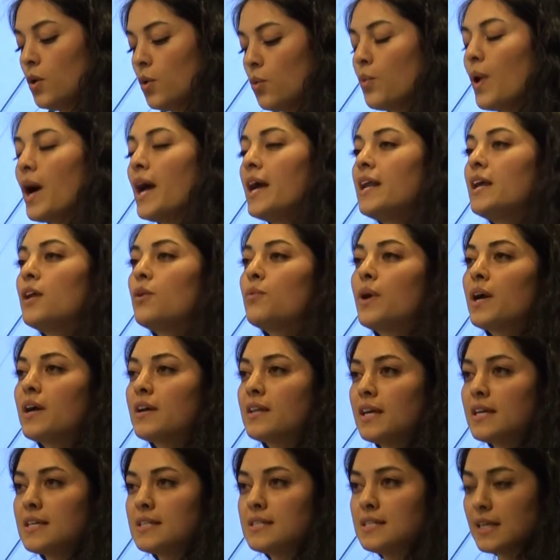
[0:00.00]
when and where
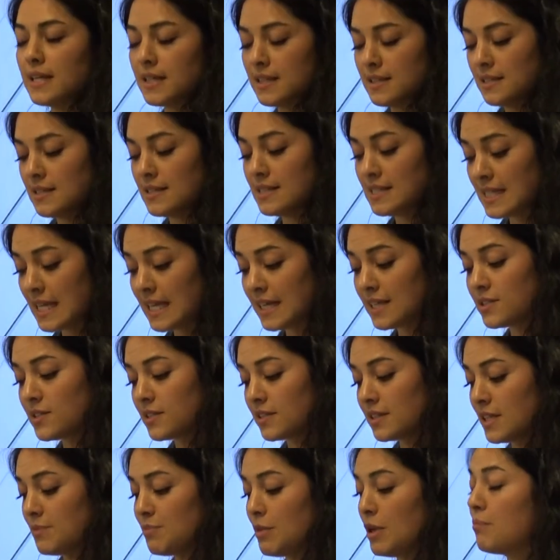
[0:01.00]
they seek to
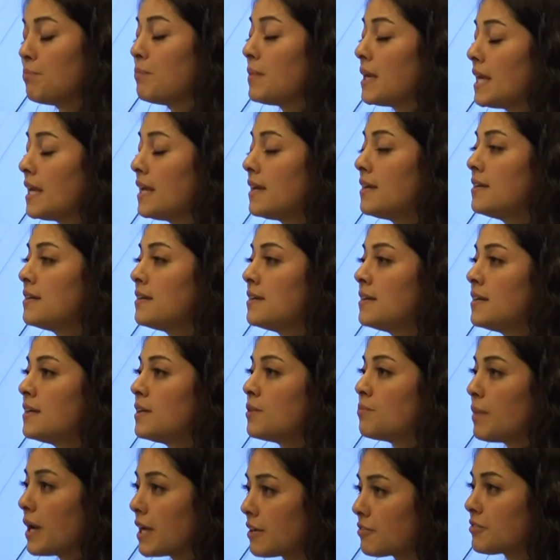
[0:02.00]
limit me,
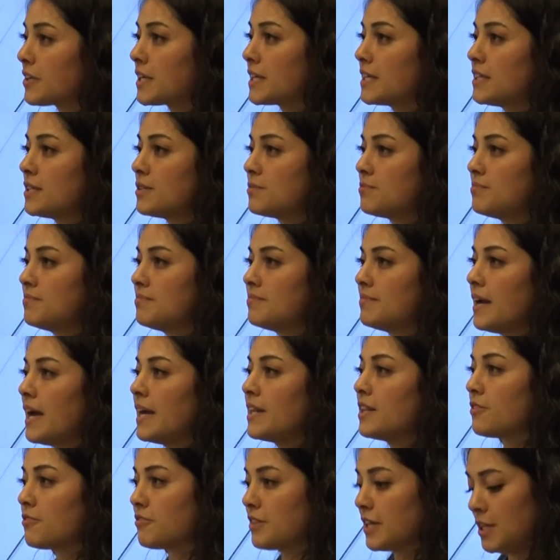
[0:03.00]
my freedom,
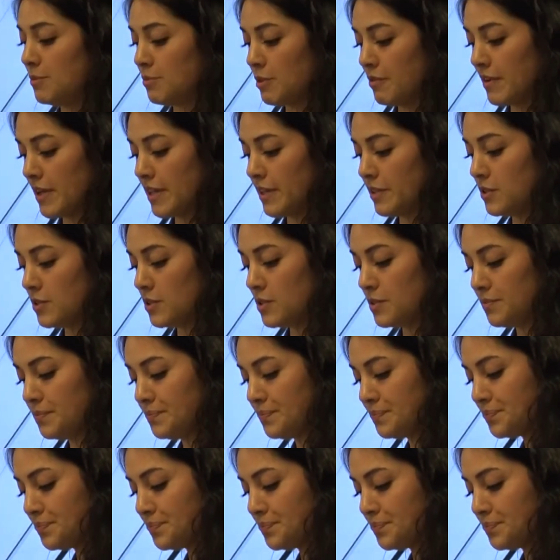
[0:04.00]
and the freedom of others.